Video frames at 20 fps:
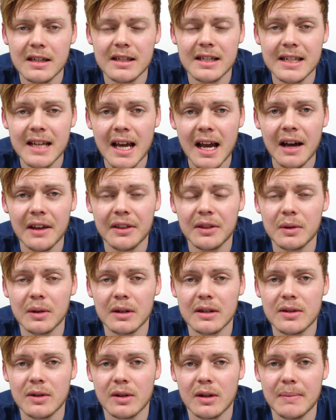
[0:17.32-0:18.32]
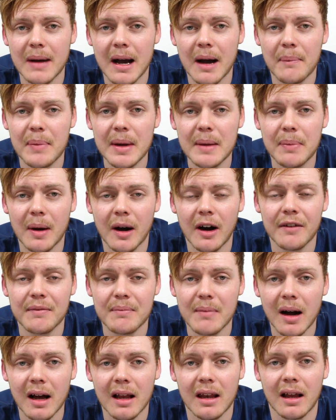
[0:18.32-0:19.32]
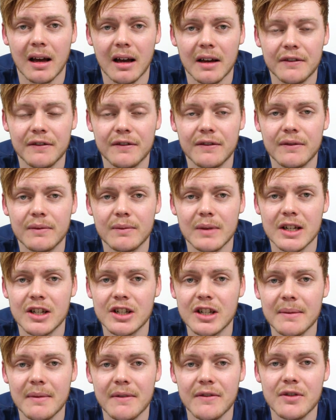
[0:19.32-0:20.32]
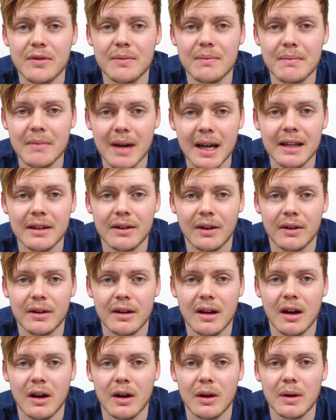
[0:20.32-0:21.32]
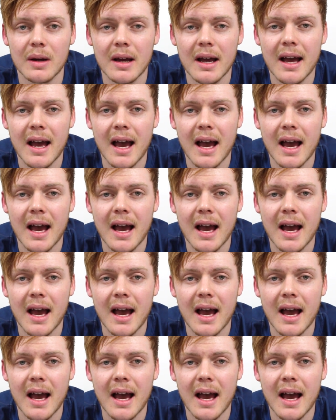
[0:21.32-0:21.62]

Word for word: So today I thought I'd talk about a big part of my life, which some of you may not know,